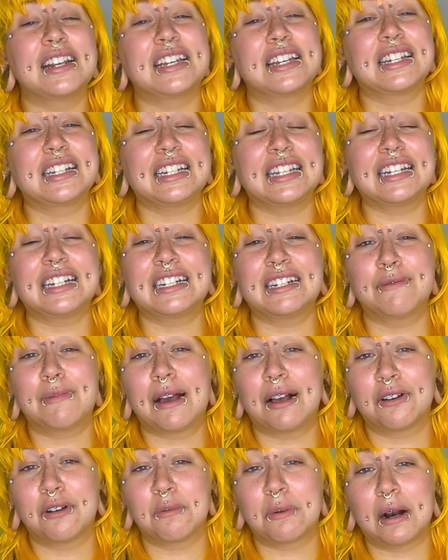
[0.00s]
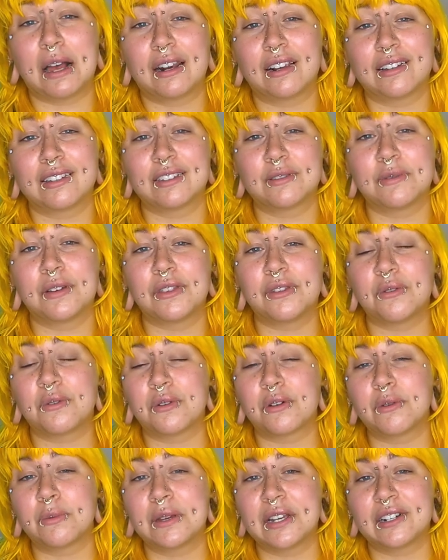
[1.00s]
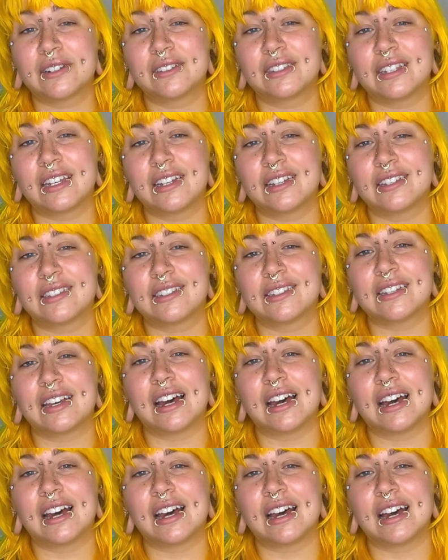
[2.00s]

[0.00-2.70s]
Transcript: nicotine and tobacco products with oral piercings.